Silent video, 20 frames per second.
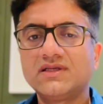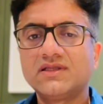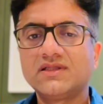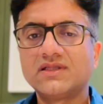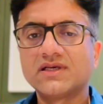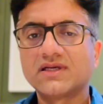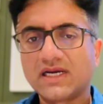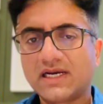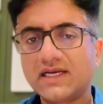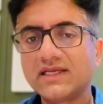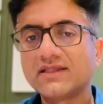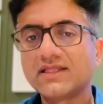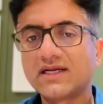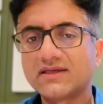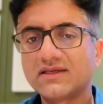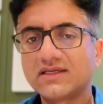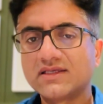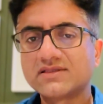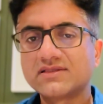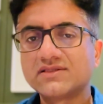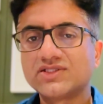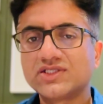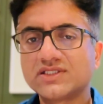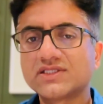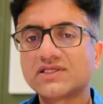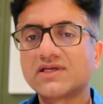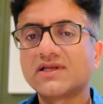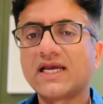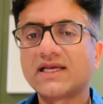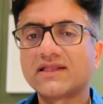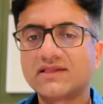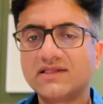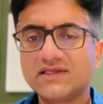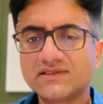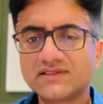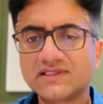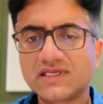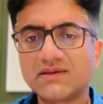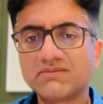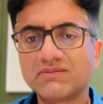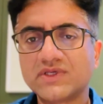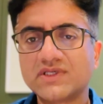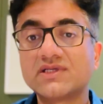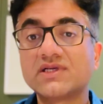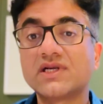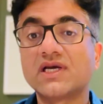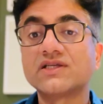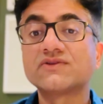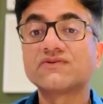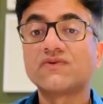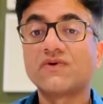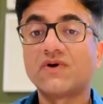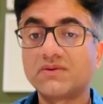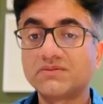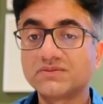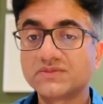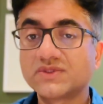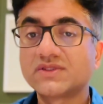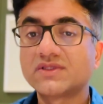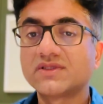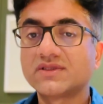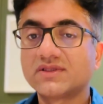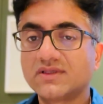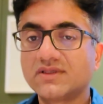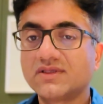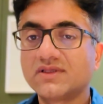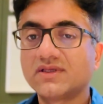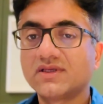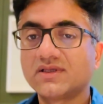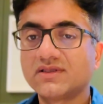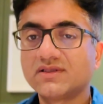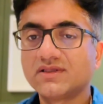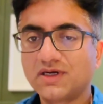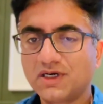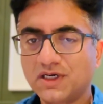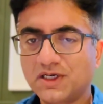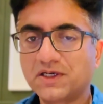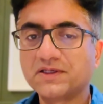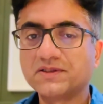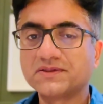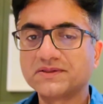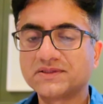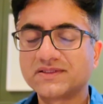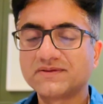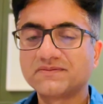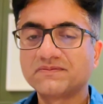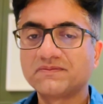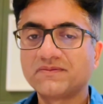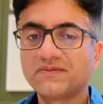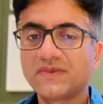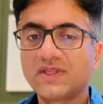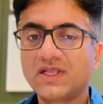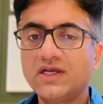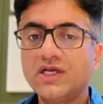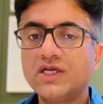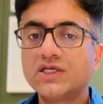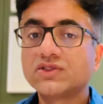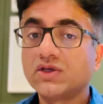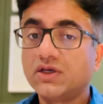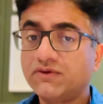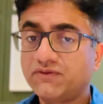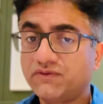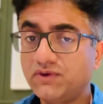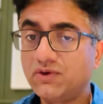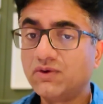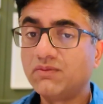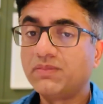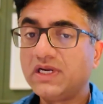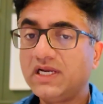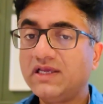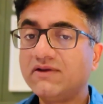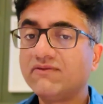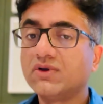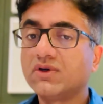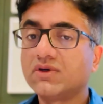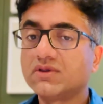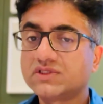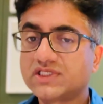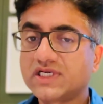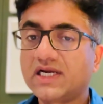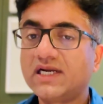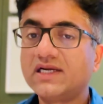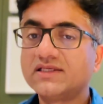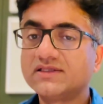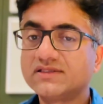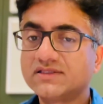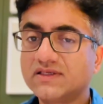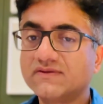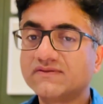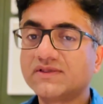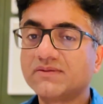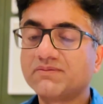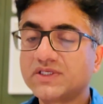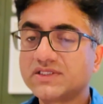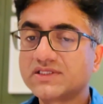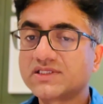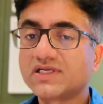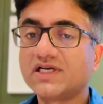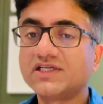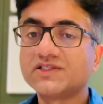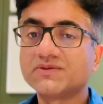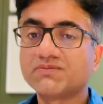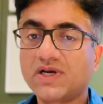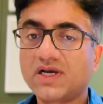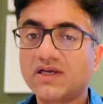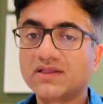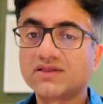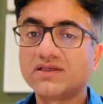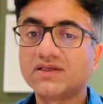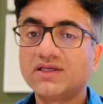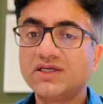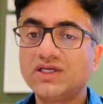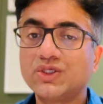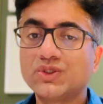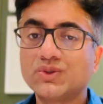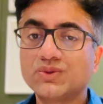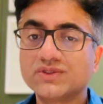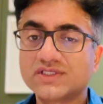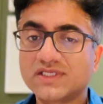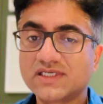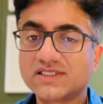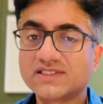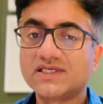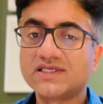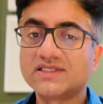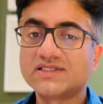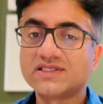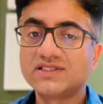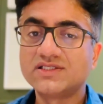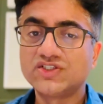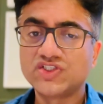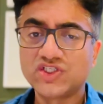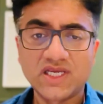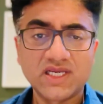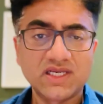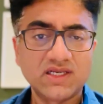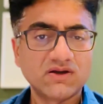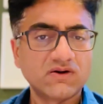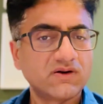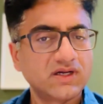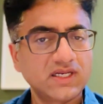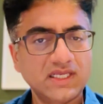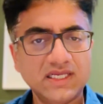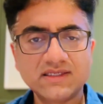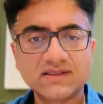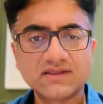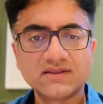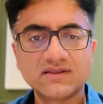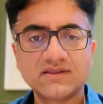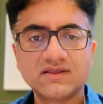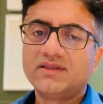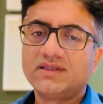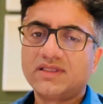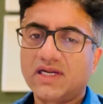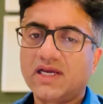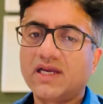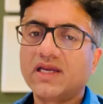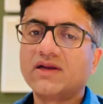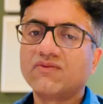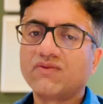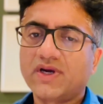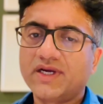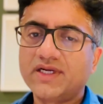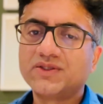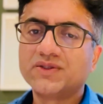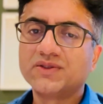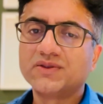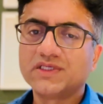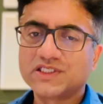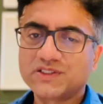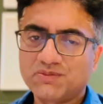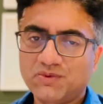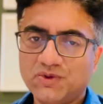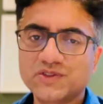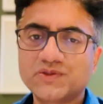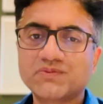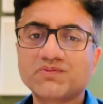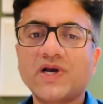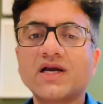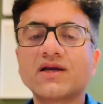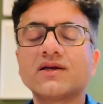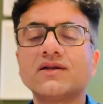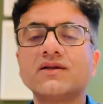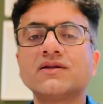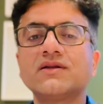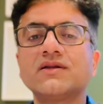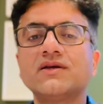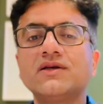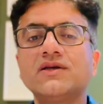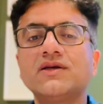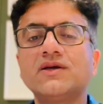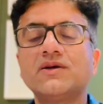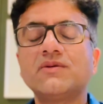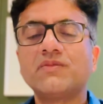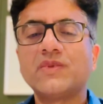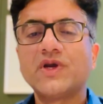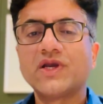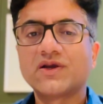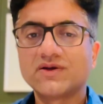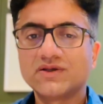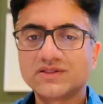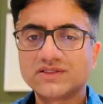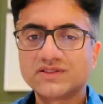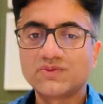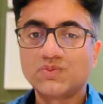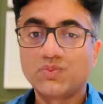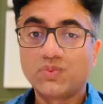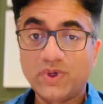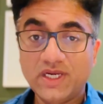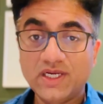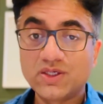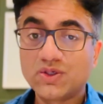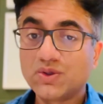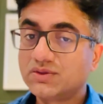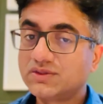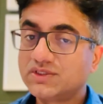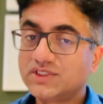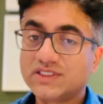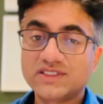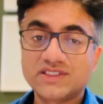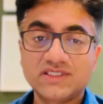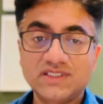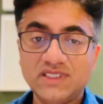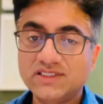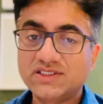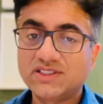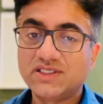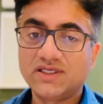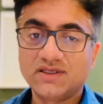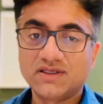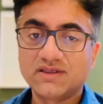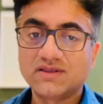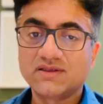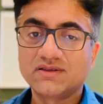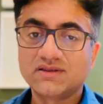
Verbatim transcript: The kind that doesn't just crack the exam but transforms the learners. So if you believe your child deserves a personalized path to success in JEE or NEET, then I invite you to explore Sparkl because we don't just teach here,